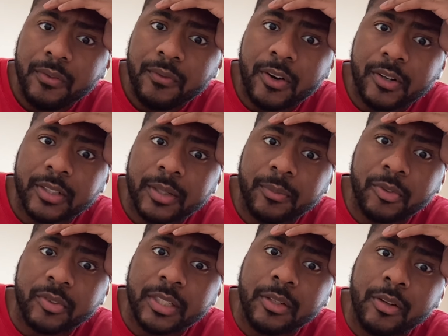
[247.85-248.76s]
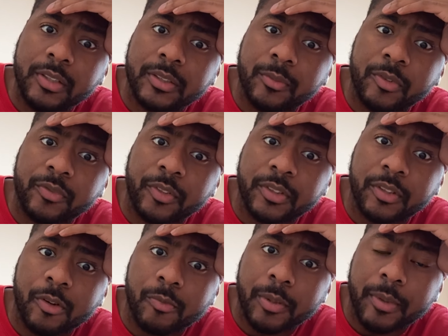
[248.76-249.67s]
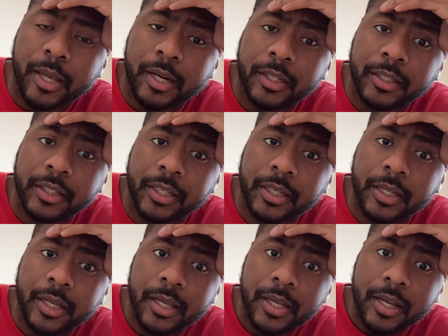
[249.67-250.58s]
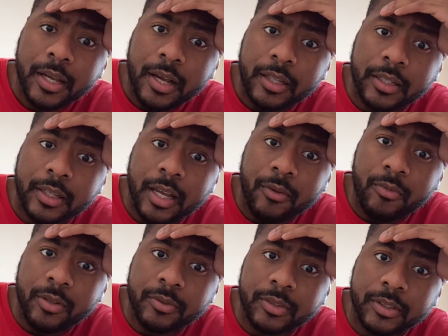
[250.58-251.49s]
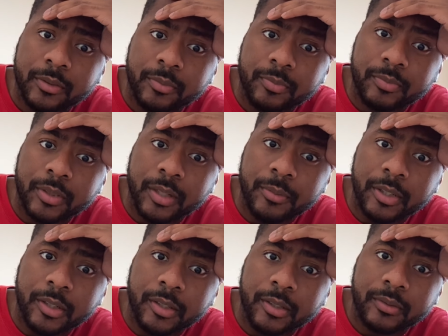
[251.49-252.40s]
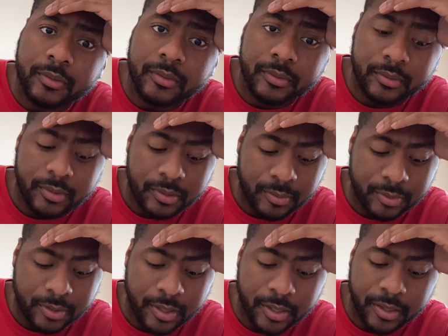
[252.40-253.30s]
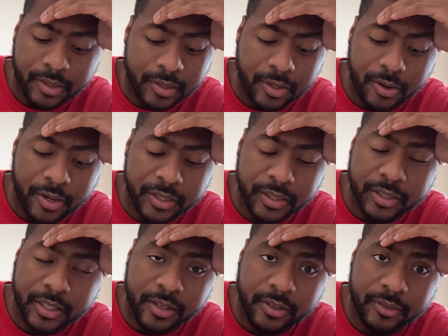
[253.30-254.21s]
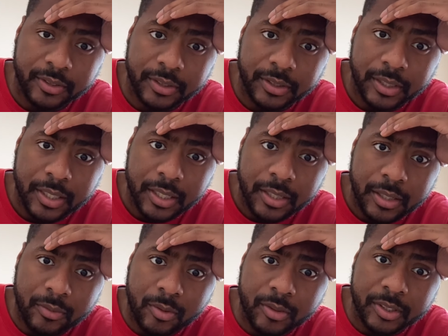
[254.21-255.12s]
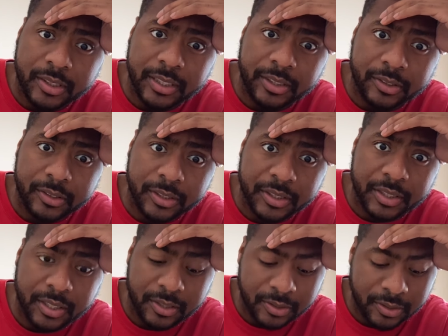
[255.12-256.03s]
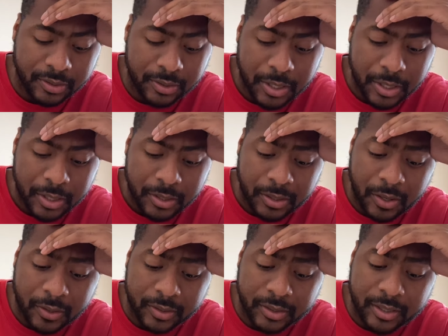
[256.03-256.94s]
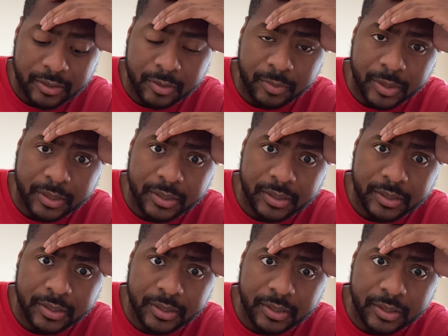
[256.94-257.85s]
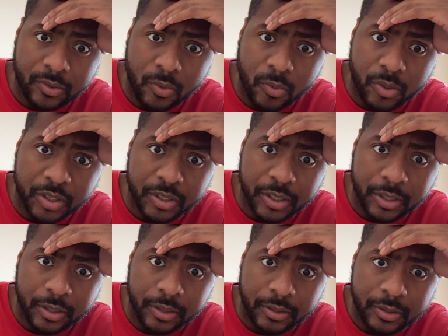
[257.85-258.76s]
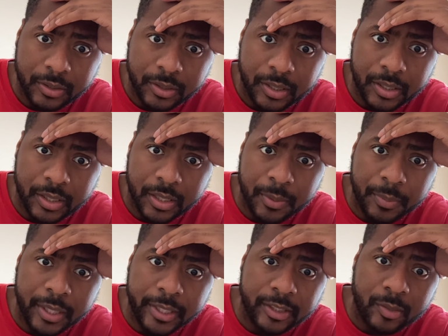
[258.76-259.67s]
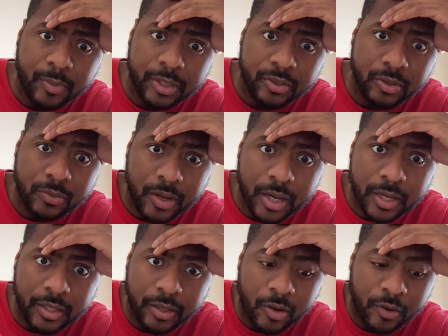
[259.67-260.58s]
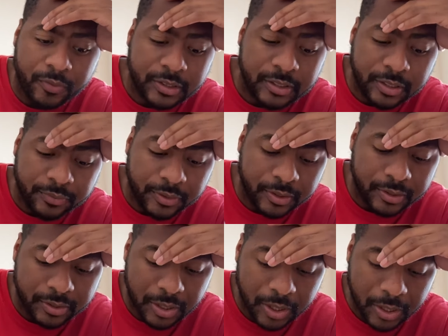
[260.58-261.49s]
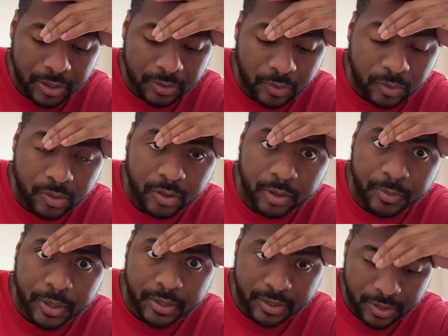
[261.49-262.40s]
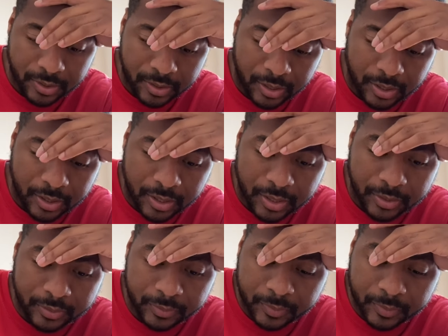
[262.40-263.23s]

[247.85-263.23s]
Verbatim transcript: As like most, you know, he's the most versatile big man in the league. I think Cat Williams is the, I mean, uh, I'm sorry, Karl-Anthony Towns I'm talking centers, just centers. Carly Towns the best scoring center, and then Embiid is the best two-way, like offense, defense. So those are the three best centers in the league.